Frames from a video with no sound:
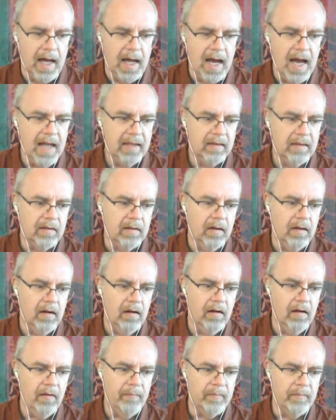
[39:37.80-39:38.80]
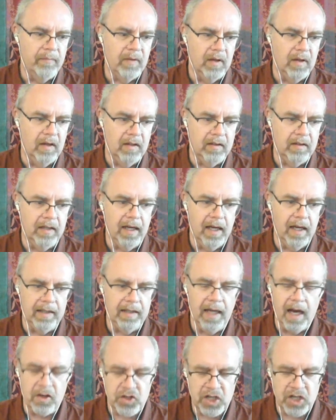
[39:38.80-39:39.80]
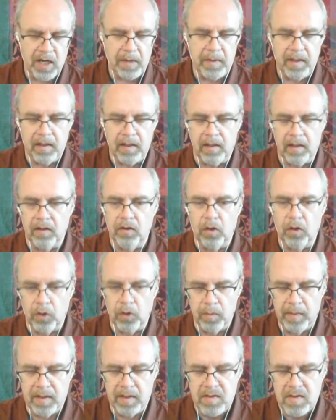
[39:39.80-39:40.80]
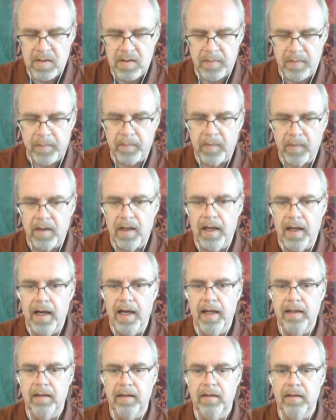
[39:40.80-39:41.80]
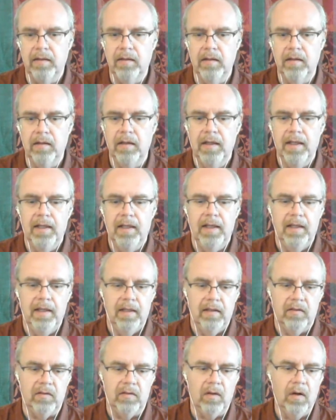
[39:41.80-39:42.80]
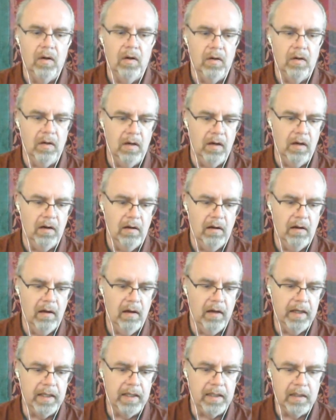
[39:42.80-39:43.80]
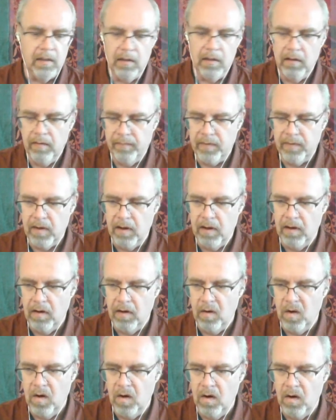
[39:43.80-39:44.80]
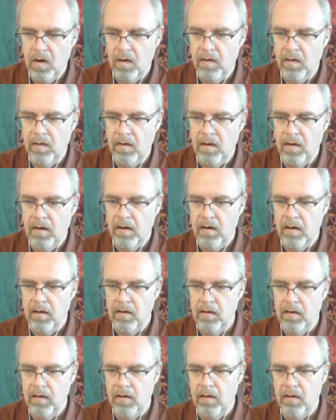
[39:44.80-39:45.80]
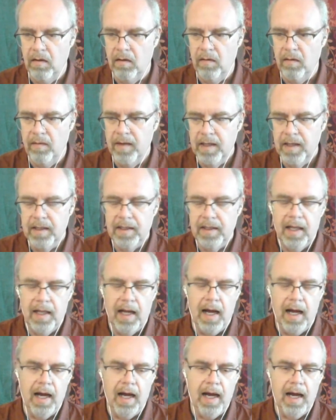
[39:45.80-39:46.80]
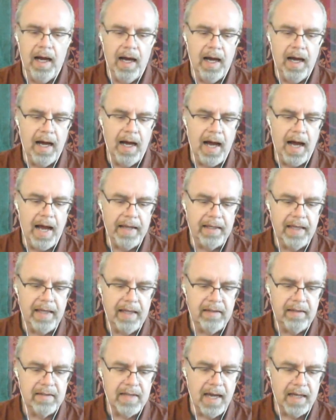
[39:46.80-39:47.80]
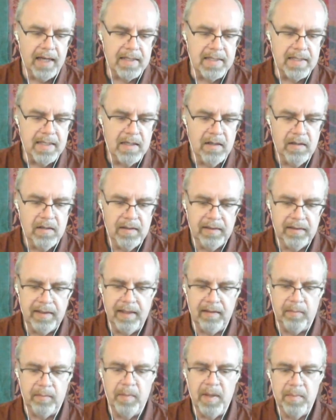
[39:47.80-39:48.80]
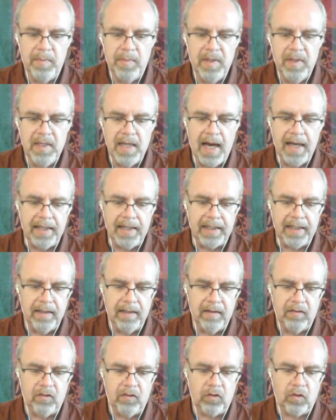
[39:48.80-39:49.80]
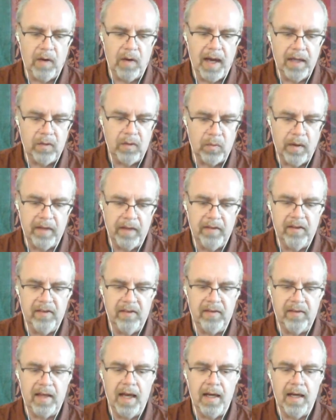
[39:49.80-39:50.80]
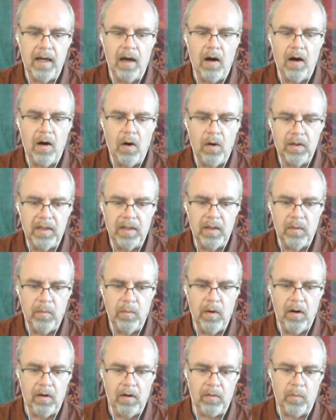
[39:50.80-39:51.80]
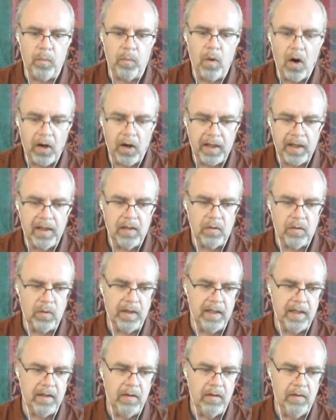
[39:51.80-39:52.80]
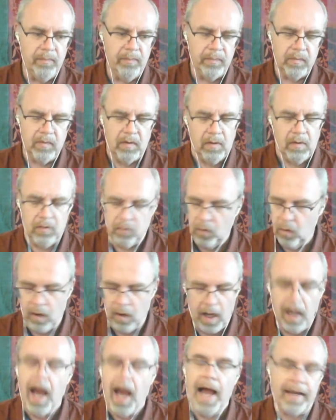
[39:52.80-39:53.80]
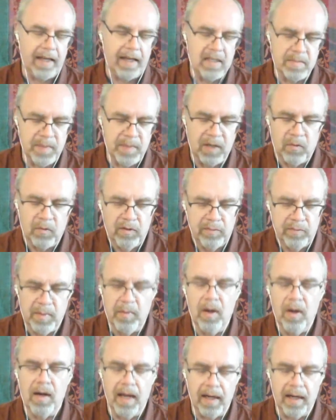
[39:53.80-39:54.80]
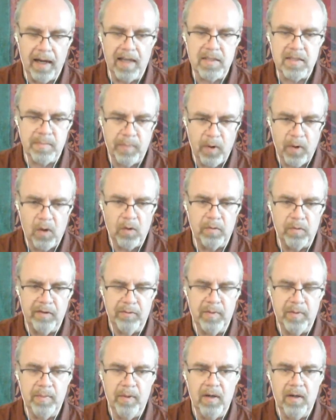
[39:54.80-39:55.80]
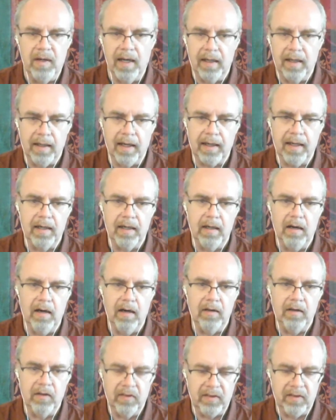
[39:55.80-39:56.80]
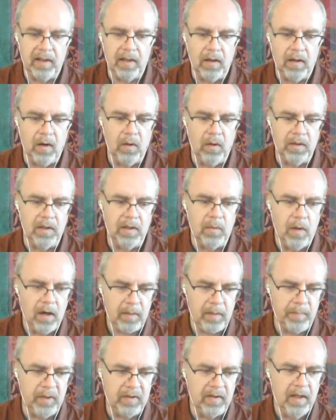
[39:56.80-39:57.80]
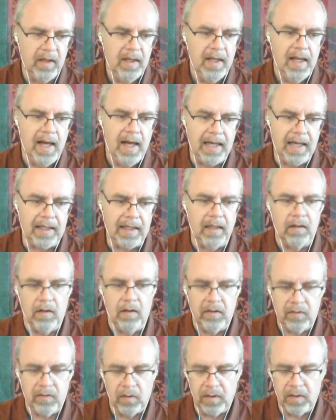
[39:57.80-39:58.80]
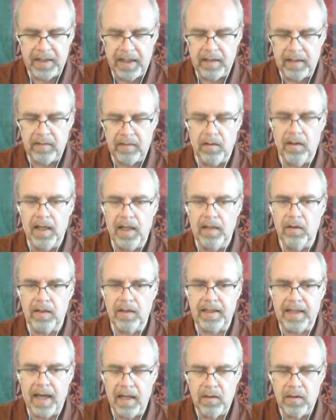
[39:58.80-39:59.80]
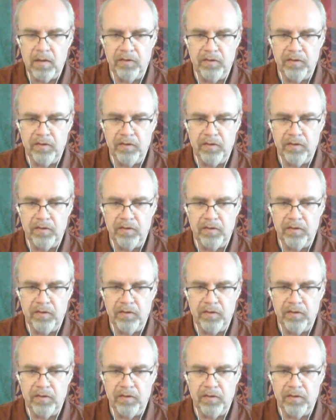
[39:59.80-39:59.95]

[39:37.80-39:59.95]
And um, they, they are sharing documents. And uh, so uh, here uh, uh, I, I get the idea that maybe I can try to understand how they were working together. So I can speak with people, and I spoke with people, and I can understand how they work, but I can also get another kind